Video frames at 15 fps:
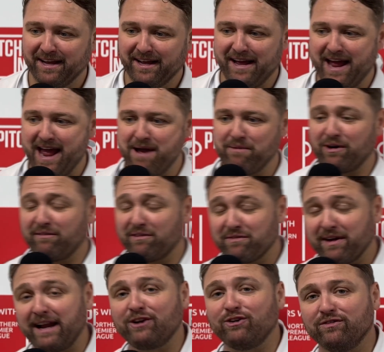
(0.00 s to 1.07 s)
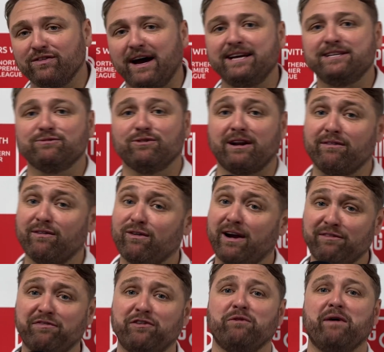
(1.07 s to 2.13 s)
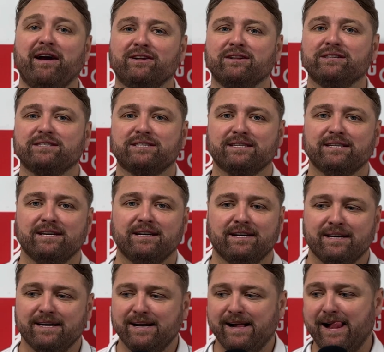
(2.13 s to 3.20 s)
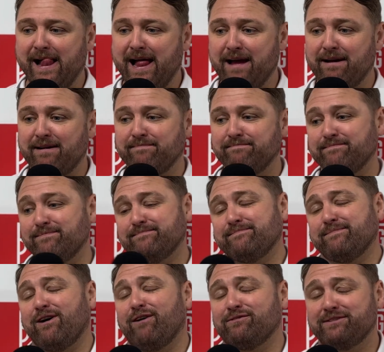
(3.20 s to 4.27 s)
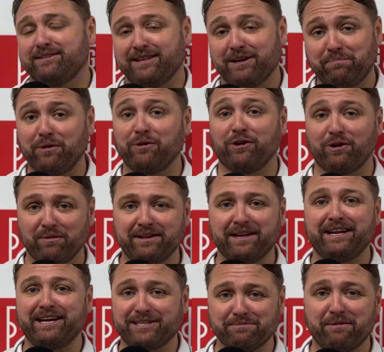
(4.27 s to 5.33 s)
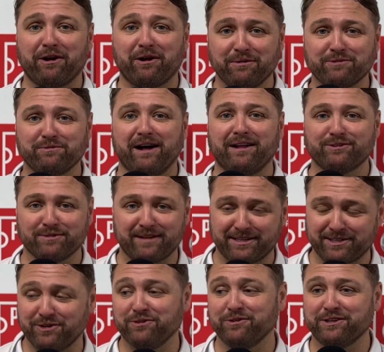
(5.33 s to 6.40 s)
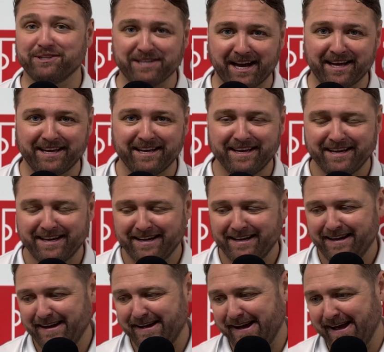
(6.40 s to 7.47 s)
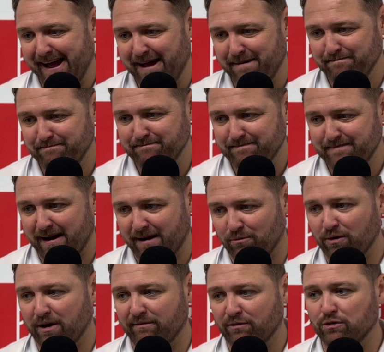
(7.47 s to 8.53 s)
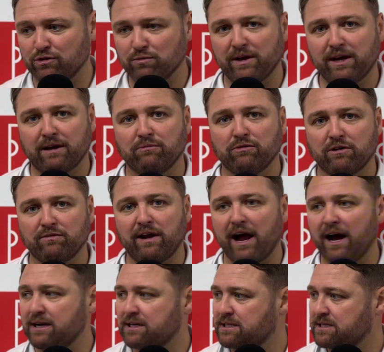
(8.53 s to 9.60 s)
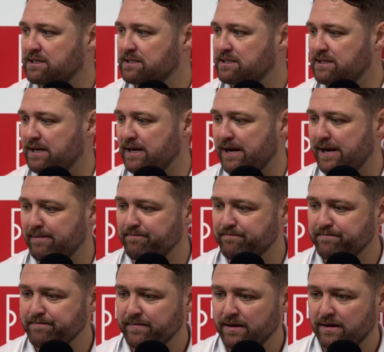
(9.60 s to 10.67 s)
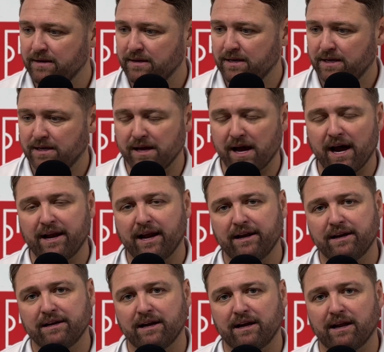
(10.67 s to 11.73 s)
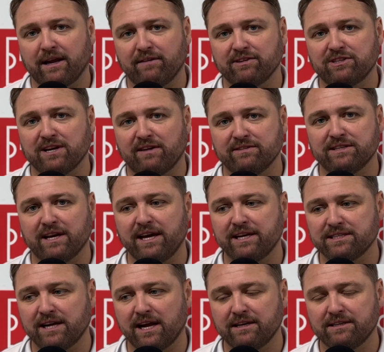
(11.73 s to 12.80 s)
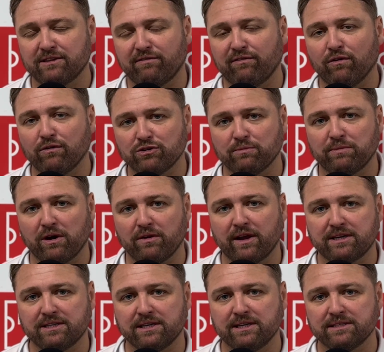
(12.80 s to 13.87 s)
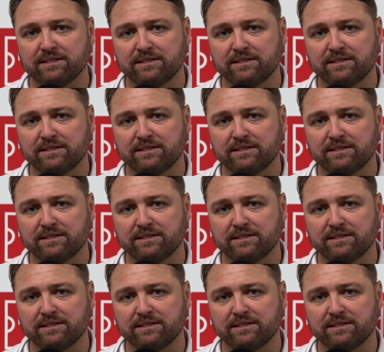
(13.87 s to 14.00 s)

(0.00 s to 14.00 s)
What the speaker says: We're going to have a really good night. We're going to have a right few ales. Obviously, Liverpool are going to win the league tomorrow as well, so that's another day. And I'm going to have a good week. I'm going to relax. And then give it 7 days, and then the focus will be on next season.